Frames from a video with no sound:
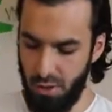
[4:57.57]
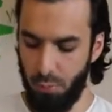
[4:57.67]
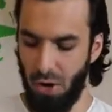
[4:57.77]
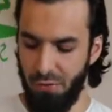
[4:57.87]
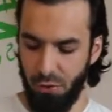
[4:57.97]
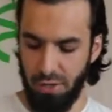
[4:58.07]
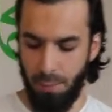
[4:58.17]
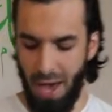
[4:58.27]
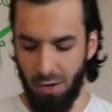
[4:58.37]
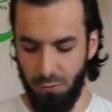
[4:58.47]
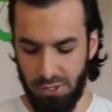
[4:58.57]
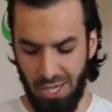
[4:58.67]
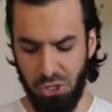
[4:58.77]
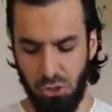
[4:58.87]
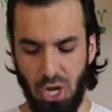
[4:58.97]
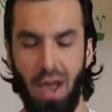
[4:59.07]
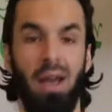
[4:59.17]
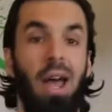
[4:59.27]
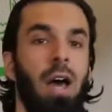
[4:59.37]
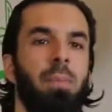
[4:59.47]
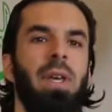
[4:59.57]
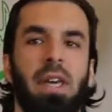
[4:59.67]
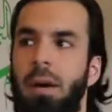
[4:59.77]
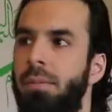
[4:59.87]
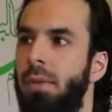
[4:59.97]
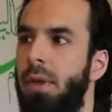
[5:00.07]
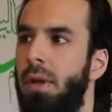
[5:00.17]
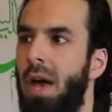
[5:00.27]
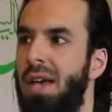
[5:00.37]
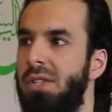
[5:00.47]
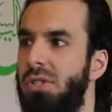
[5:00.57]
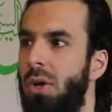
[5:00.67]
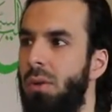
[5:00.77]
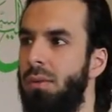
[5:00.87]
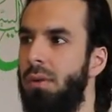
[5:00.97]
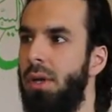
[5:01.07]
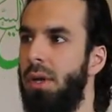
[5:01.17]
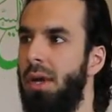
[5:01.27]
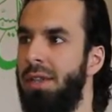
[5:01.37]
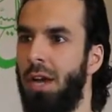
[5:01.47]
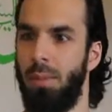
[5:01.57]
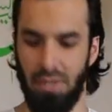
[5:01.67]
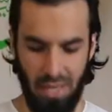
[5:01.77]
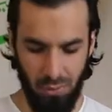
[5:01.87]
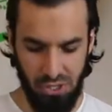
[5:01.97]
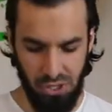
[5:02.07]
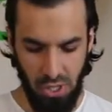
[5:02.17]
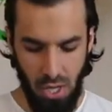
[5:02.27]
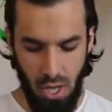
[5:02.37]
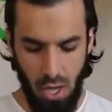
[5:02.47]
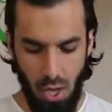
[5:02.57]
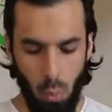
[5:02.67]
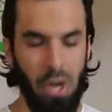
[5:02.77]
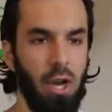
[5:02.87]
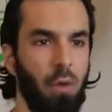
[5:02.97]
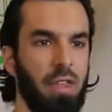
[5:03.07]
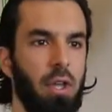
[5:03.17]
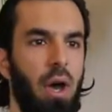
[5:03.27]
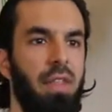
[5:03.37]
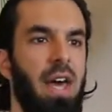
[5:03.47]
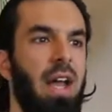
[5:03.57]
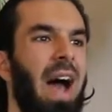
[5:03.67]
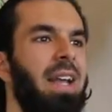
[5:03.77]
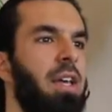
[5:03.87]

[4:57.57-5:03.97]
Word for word: the bravery in the battlefield, ash shaja al harbiya, as is known in the Arabic language, we know that, the, uh, that Ali